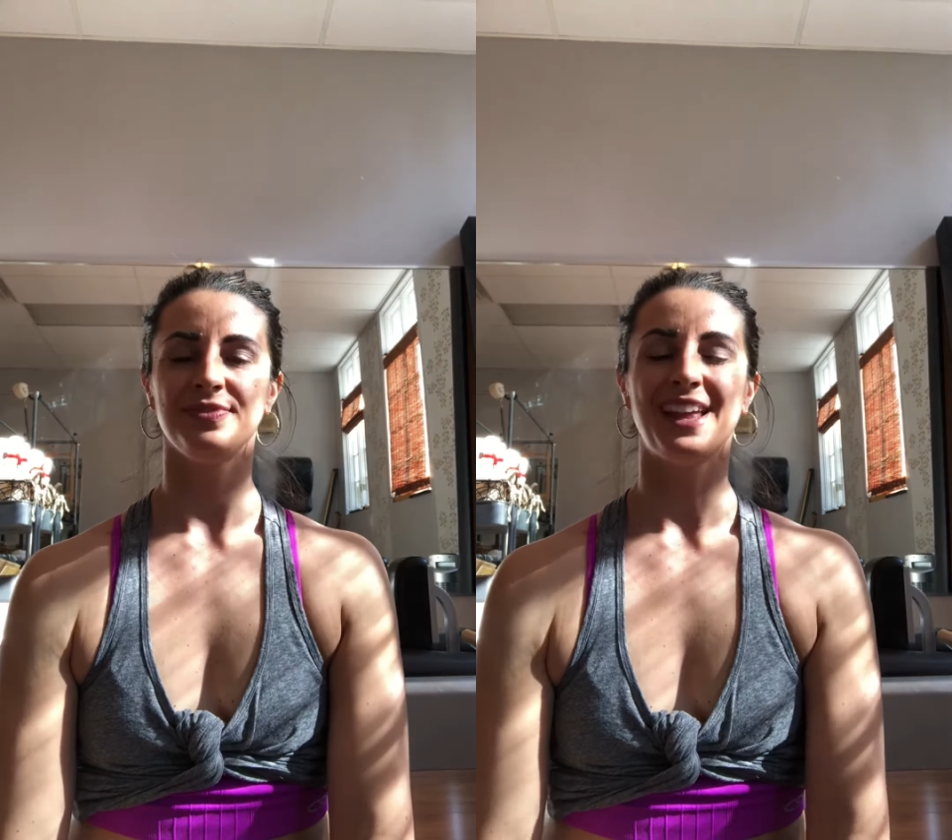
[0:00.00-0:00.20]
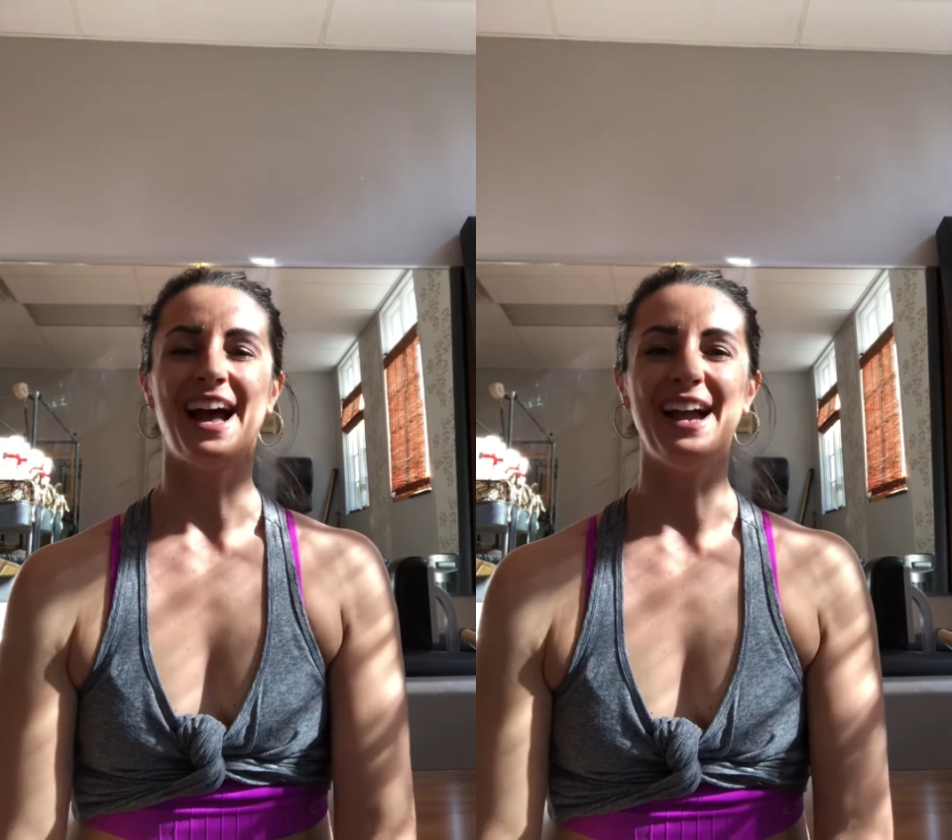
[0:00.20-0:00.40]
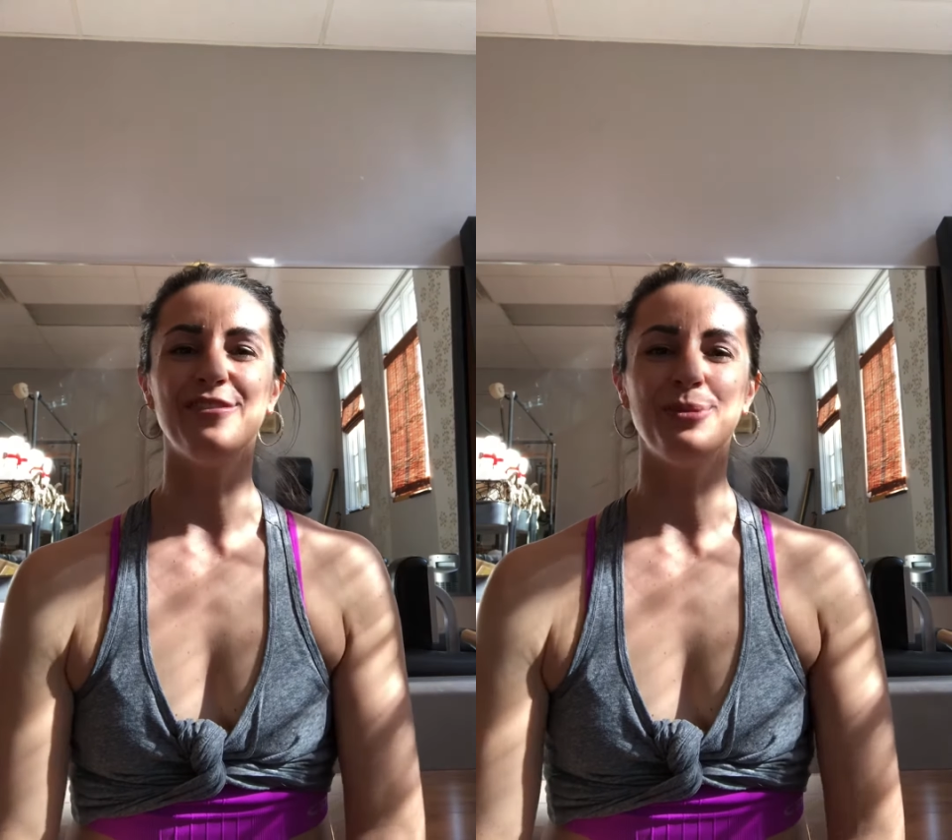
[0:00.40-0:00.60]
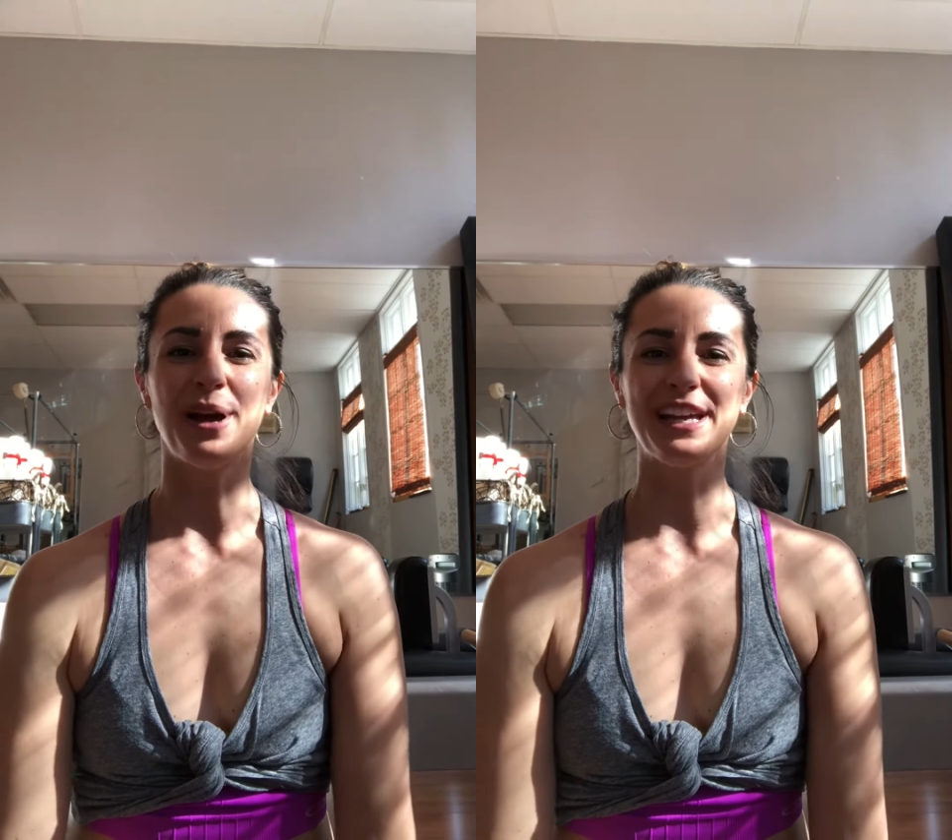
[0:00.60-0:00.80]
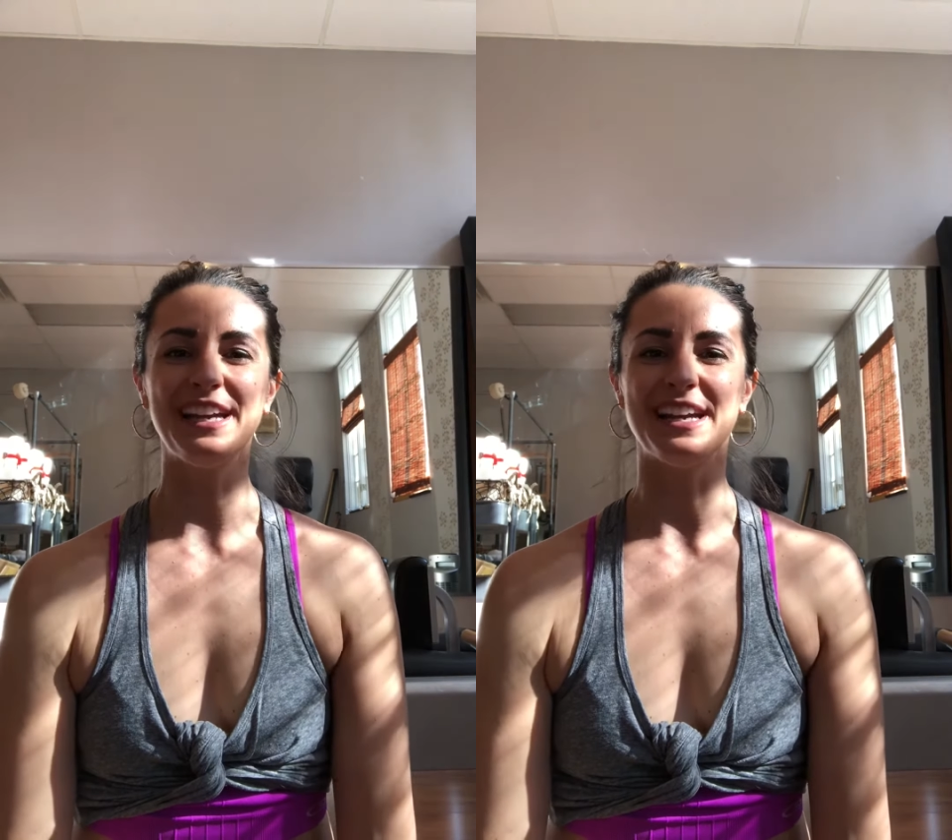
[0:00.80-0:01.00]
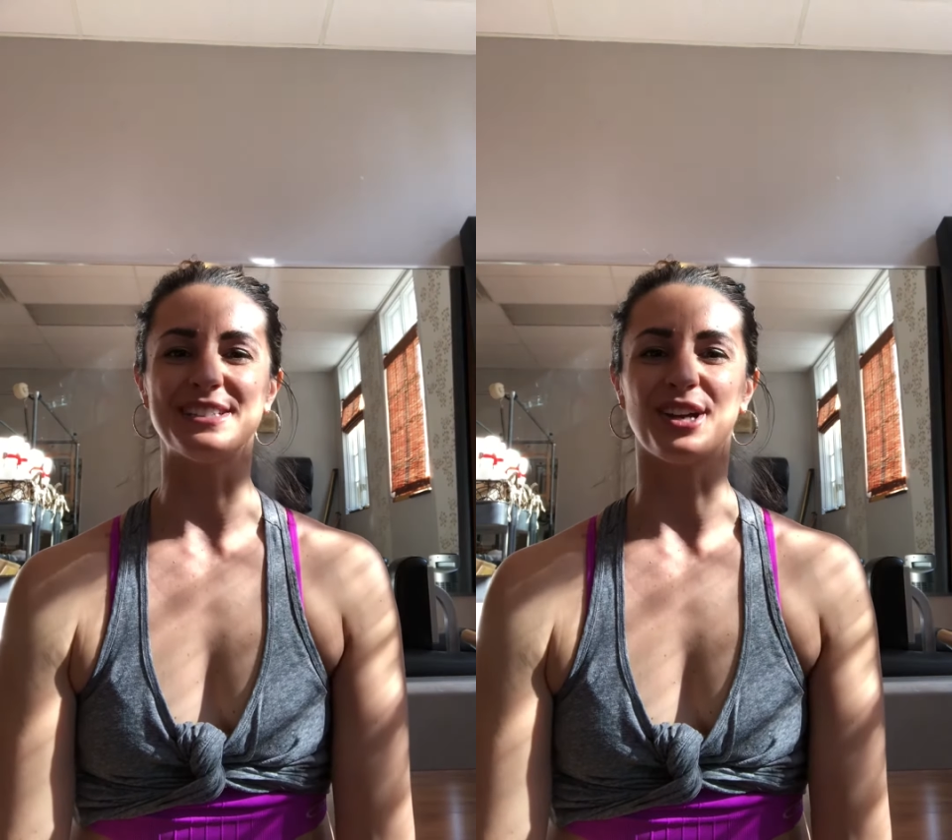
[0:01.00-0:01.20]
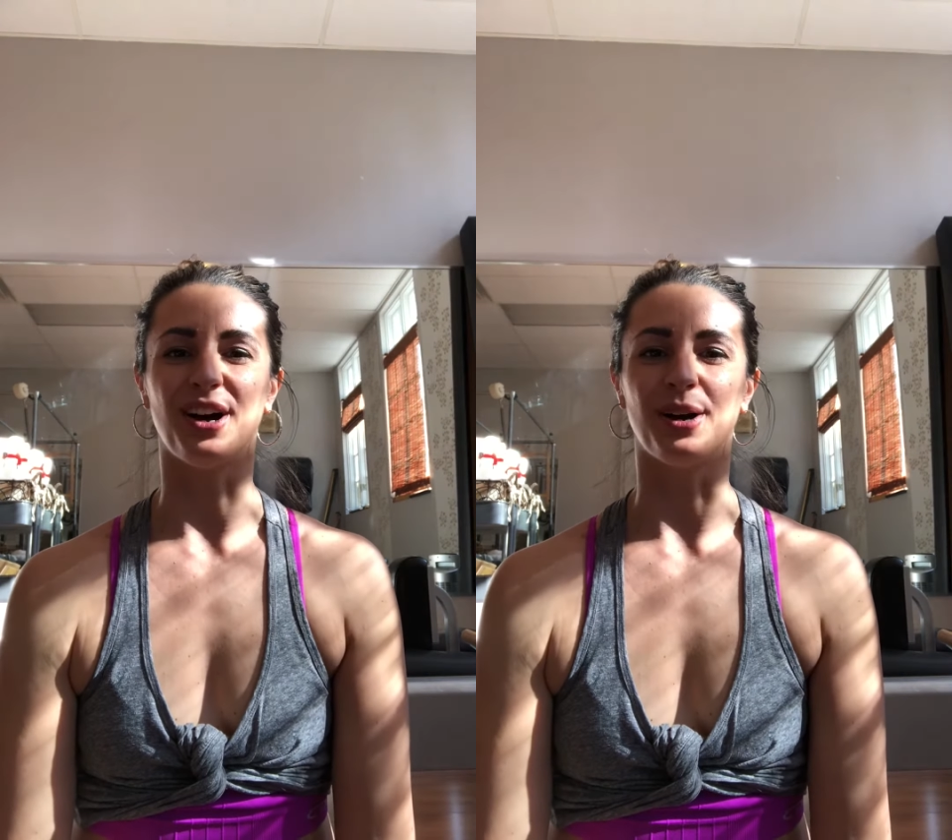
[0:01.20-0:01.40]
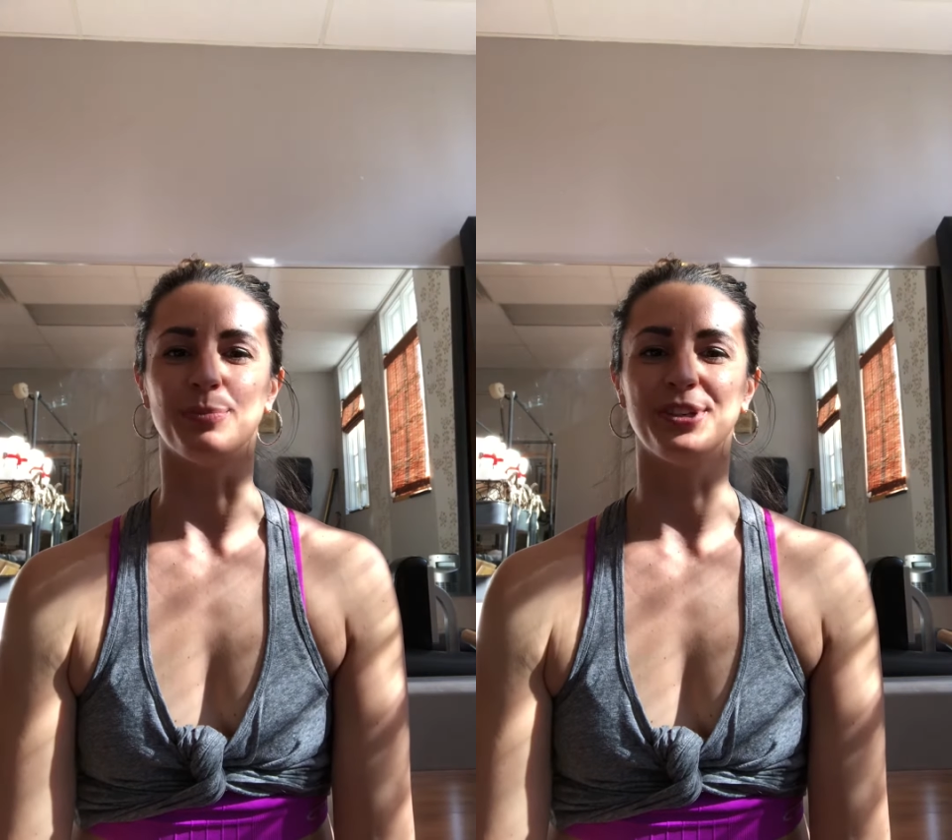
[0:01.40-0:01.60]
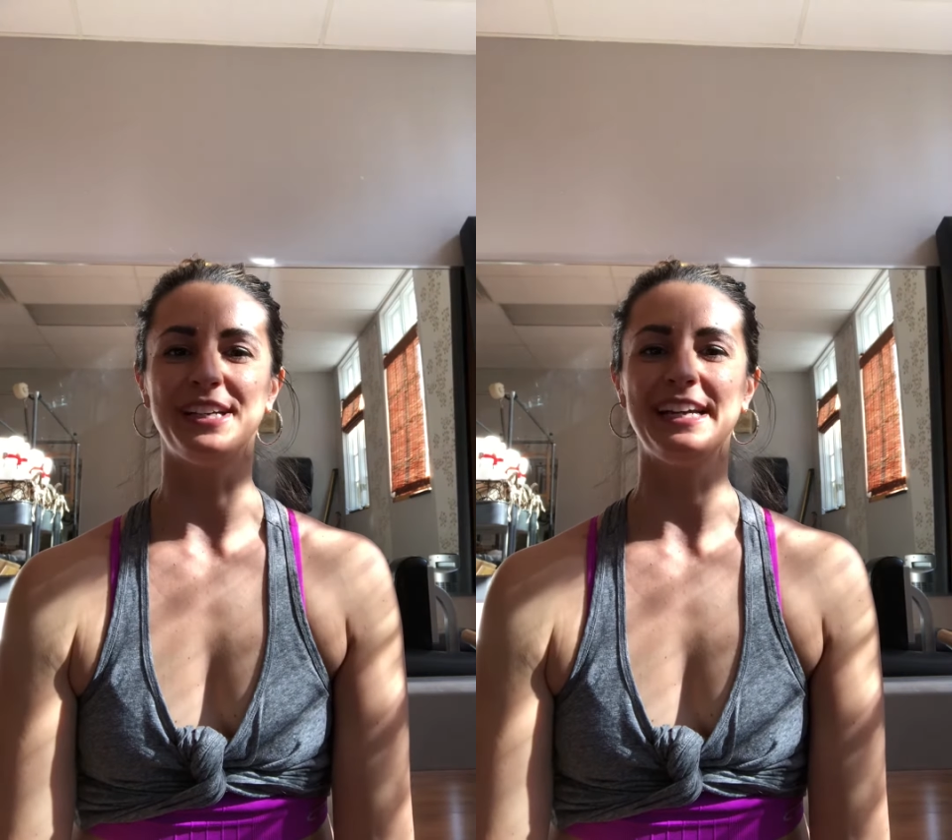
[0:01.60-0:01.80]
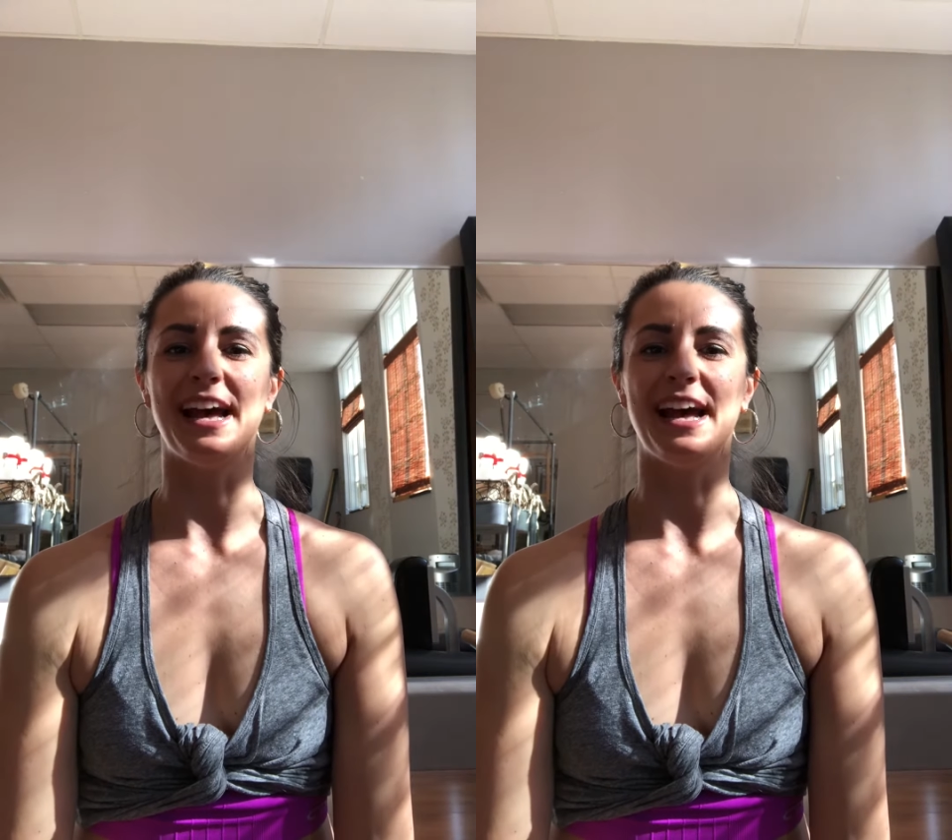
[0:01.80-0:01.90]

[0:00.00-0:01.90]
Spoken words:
Hi everybody, it's Aubrey